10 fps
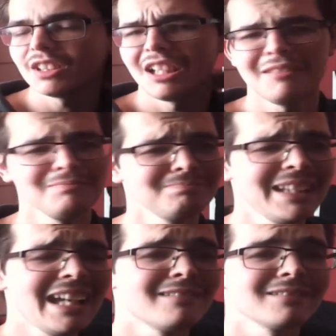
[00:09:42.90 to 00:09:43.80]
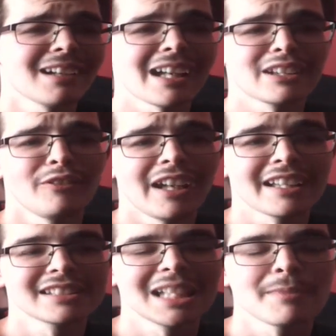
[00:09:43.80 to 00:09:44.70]
But yeah, I don't think I
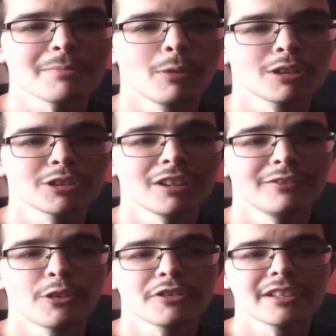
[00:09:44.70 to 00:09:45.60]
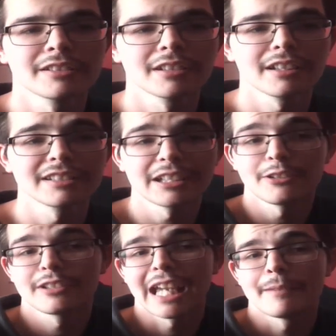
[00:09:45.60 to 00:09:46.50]
can say much more. Sonic Forces, it's a
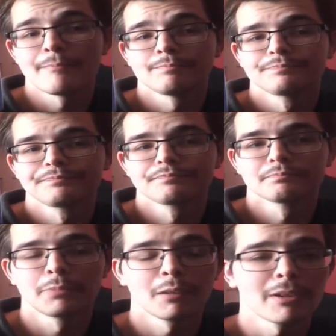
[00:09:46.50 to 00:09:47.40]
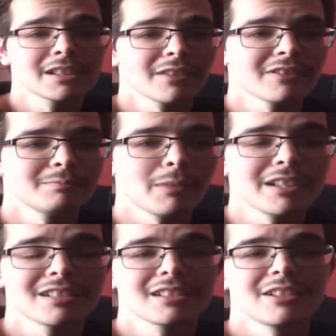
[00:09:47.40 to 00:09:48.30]
good game, but once
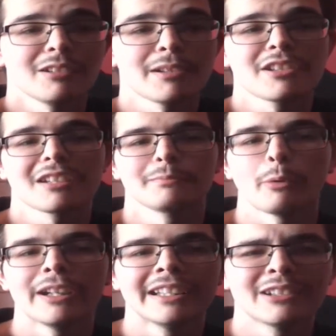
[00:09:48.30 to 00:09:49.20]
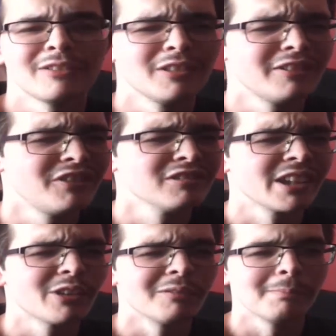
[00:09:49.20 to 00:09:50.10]
you complete it, you don't really feel
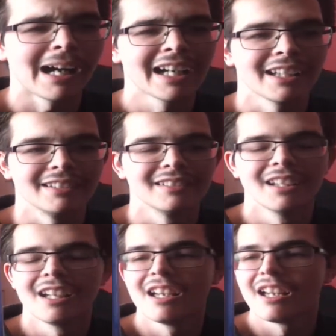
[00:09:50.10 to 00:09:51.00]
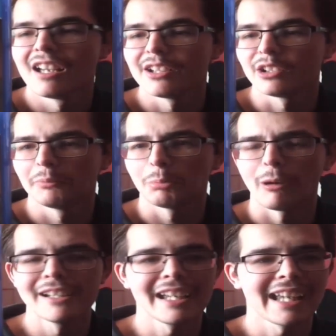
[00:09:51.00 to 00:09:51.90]
like going back and, you know,
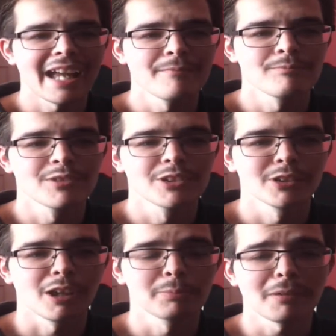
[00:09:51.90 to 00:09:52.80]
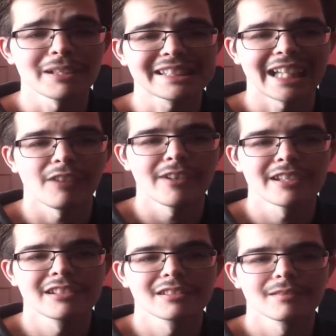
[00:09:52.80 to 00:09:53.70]
playing it again. So I'll probably sell
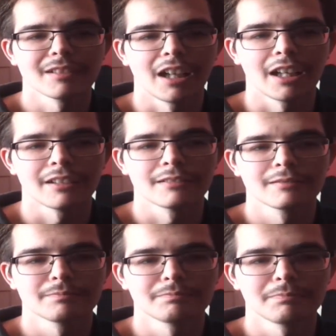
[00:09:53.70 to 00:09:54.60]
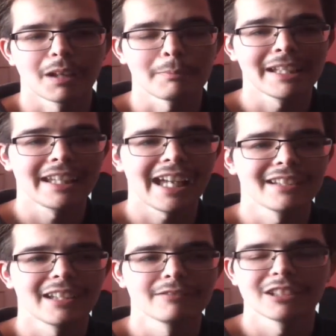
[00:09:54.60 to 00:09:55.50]
this, and I might get
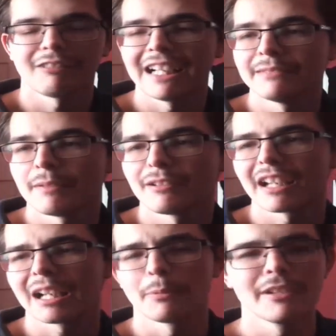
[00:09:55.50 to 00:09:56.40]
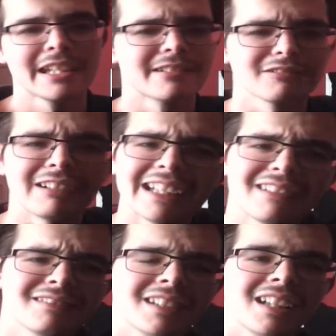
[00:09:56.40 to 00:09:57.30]
it down the line, maybe like a couple of years
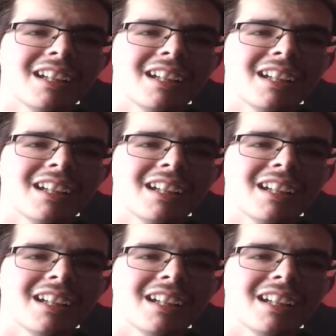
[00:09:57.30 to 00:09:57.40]
later.